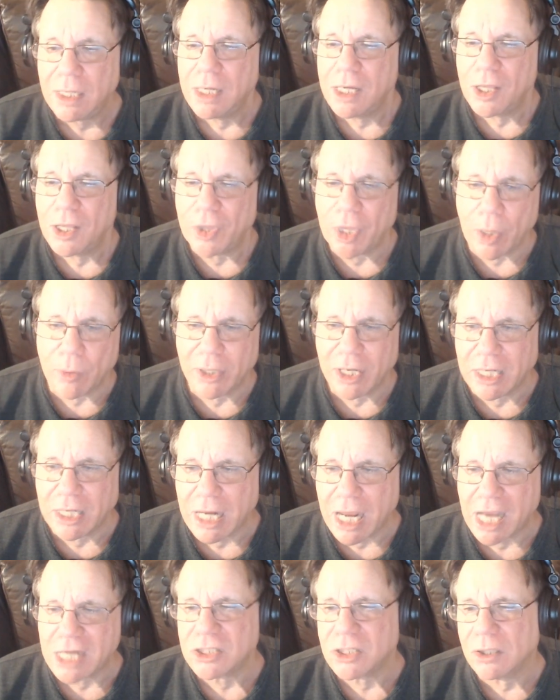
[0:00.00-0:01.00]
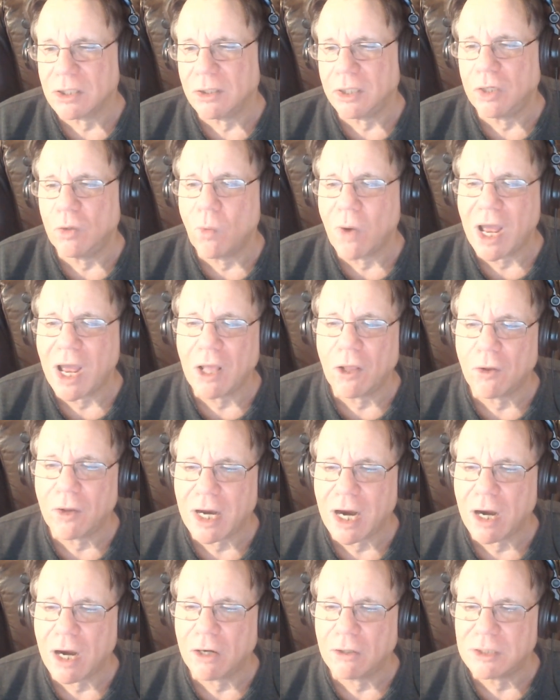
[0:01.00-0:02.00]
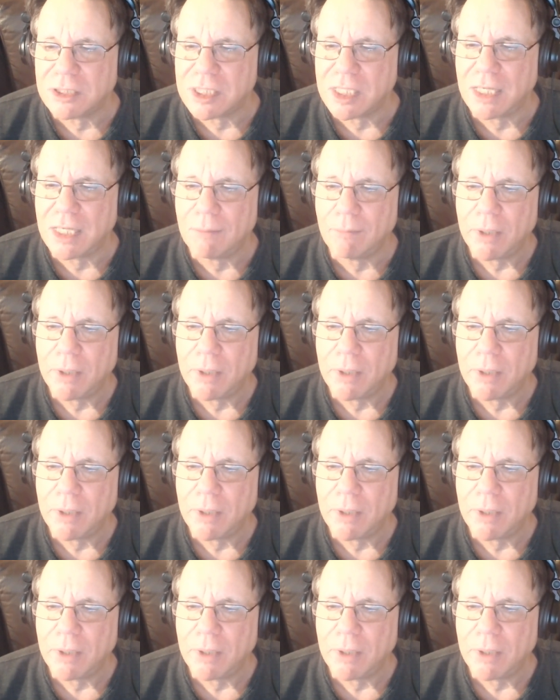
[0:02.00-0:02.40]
They were the National League wild card team.